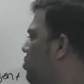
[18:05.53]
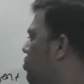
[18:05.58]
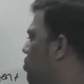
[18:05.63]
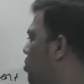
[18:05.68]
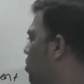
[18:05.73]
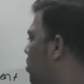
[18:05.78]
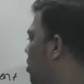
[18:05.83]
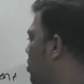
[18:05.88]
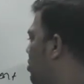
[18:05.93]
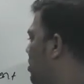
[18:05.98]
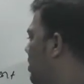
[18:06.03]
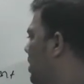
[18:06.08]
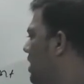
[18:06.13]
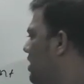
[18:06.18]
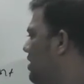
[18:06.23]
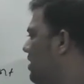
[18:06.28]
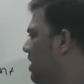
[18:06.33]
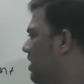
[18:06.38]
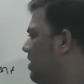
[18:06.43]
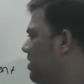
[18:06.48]
Strong
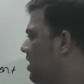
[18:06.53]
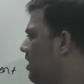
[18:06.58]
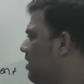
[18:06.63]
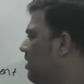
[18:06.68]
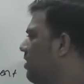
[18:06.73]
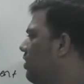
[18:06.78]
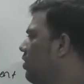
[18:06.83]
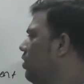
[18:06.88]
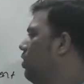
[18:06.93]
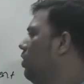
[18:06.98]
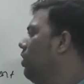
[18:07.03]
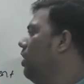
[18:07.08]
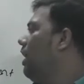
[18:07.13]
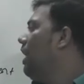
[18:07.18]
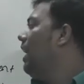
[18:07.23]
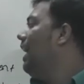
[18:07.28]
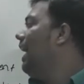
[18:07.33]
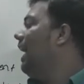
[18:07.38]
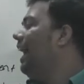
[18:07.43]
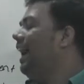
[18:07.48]
oxidizing agent.
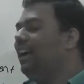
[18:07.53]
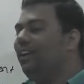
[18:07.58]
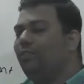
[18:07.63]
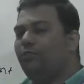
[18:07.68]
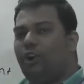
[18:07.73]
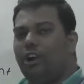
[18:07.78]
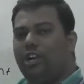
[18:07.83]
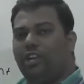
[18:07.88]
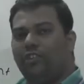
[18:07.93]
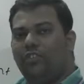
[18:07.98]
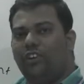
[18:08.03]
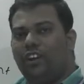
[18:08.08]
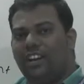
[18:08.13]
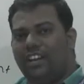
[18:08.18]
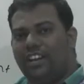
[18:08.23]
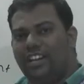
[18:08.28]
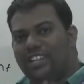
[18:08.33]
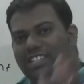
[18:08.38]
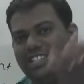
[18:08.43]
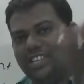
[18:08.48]
And whatever
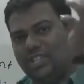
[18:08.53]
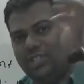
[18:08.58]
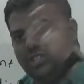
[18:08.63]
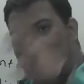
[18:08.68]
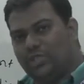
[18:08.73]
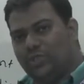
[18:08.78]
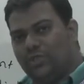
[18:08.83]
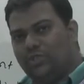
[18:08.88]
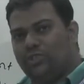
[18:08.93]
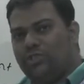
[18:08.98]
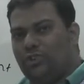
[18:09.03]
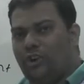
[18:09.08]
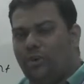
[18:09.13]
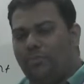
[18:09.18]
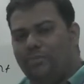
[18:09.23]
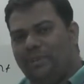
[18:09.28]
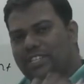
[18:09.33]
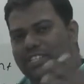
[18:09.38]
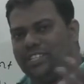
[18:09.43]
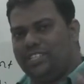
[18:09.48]
release H2, so
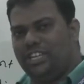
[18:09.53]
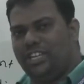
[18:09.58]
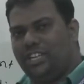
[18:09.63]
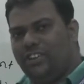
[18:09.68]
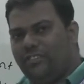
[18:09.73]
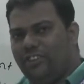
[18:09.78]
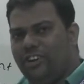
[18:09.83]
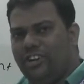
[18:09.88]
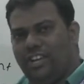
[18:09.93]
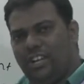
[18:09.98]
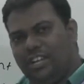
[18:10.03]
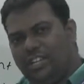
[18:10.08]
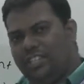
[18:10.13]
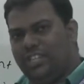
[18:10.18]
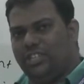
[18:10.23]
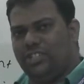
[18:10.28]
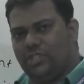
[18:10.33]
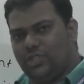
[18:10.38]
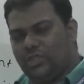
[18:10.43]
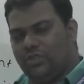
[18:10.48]
obviously it will release
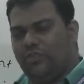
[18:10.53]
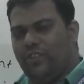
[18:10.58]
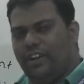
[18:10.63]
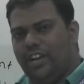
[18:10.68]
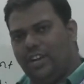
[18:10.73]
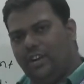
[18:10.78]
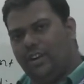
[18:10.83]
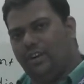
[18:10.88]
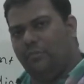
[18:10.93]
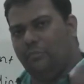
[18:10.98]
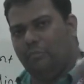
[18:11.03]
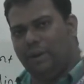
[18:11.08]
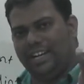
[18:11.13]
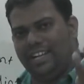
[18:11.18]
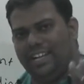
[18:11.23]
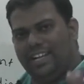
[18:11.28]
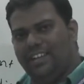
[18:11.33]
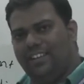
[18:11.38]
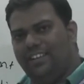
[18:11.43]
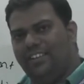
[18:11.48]
H2 when a
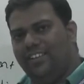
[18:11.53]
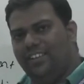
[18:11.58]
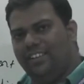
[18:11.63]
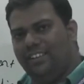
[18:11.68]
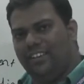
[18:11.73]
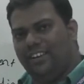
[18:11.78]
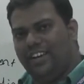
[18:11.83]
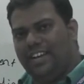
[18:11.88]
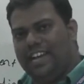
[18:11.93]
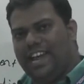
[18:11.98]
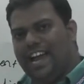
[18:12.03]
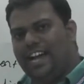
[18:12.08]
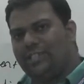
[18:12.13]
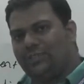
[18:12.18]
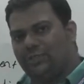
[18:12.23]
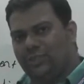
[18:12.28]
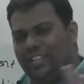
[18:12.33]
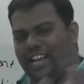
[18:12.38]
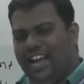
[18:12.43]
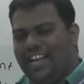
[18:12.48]
metal
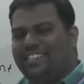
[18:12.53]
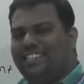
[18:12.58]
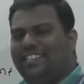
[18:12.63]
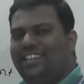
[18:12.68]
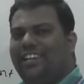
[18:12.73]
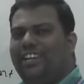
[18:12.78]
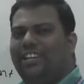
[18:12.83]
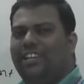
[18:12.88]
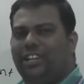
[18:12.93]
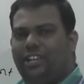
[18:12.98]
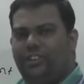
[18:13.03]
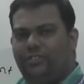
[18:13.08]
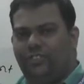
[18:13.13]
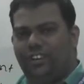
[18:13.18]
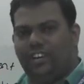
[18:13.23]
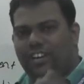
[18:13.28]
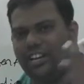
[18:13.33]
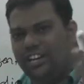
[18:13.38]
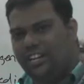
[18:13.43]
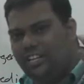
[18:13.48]
reacts with acid, it
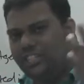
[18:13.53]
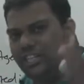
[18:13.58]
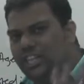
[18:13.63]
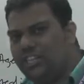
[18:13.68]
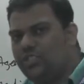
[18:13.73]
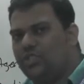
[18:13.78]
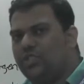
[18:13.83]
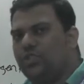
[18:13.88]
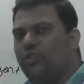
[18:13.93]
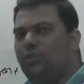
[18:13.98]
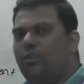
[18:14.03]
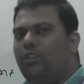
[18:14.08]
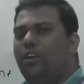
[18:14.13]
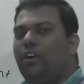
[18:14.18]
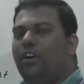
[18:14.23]
will release H2.